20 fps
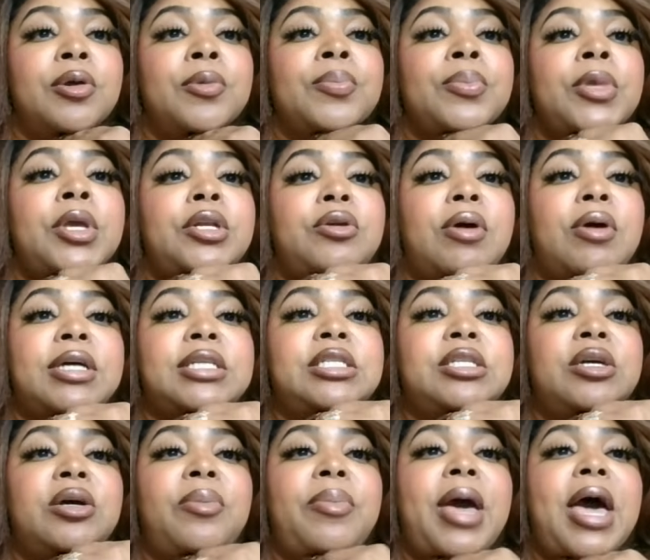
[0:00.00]
Do I
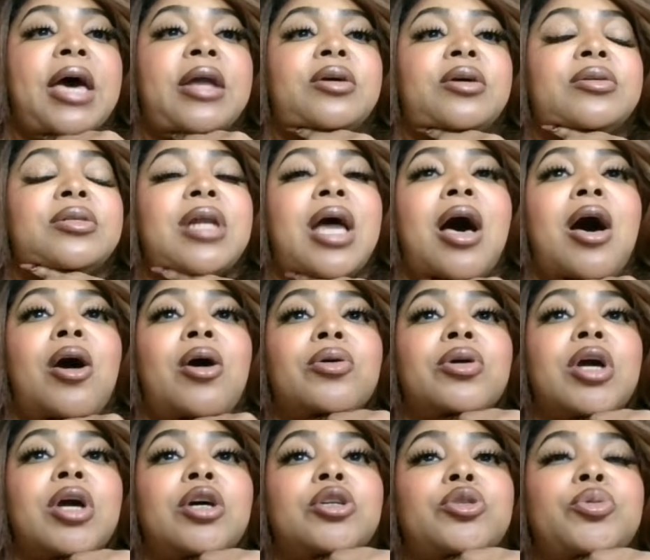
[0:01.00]
still battle? No,
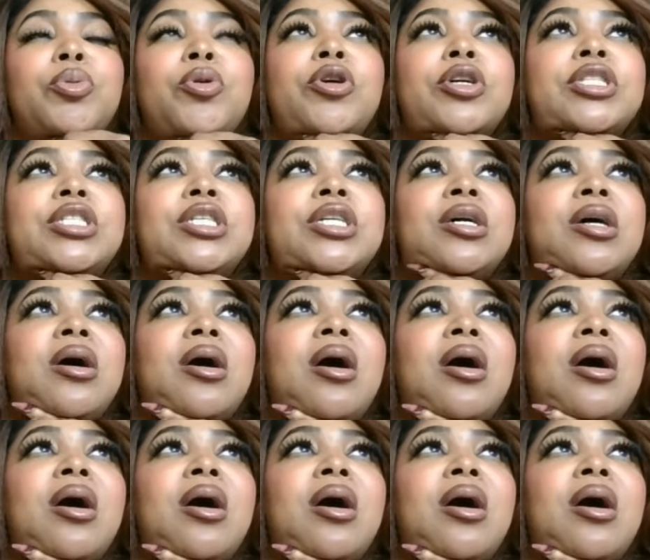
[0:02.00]
Coach Portia.